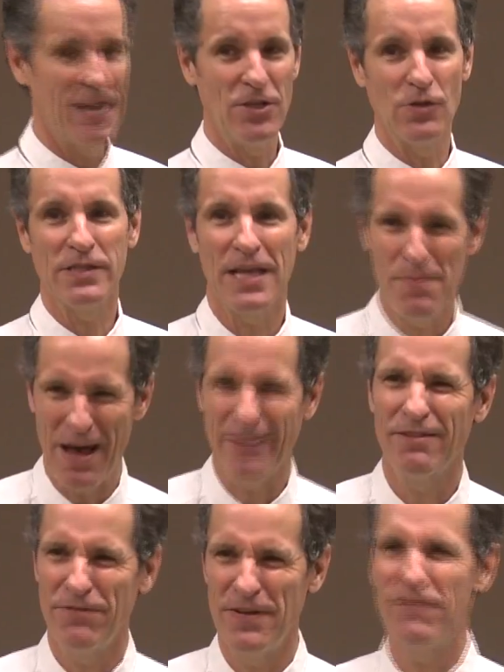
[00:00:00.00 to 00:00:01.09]
And usually about
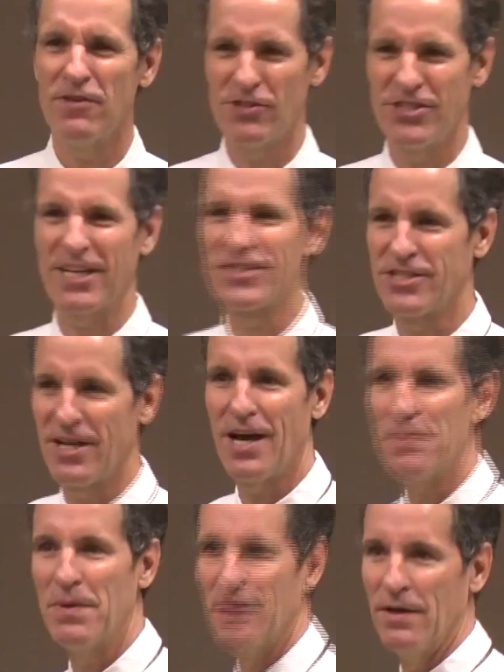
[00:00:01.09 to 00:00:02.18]
the fifth or sixth
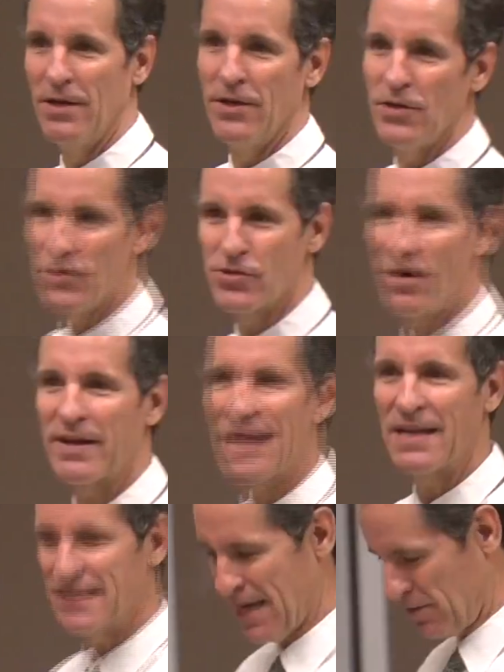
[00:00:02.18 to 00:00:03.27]
time, you start
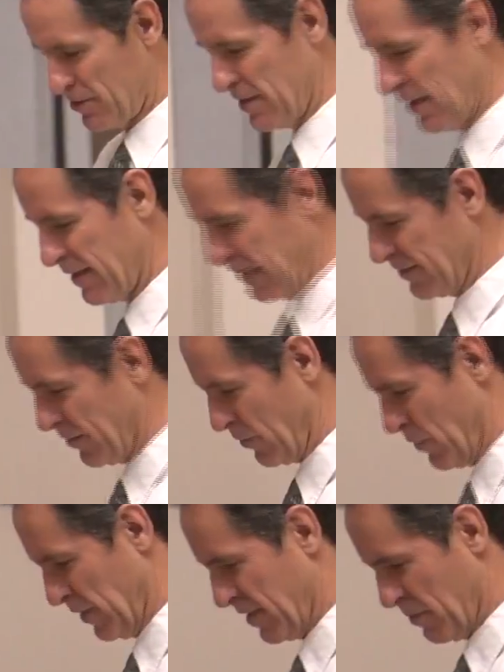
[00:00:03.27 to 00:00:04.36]
getting down to the things that
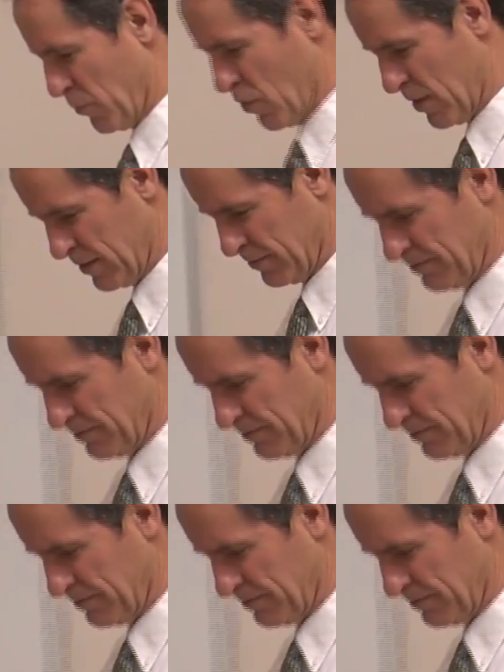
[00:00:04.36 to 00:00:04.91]
are really important.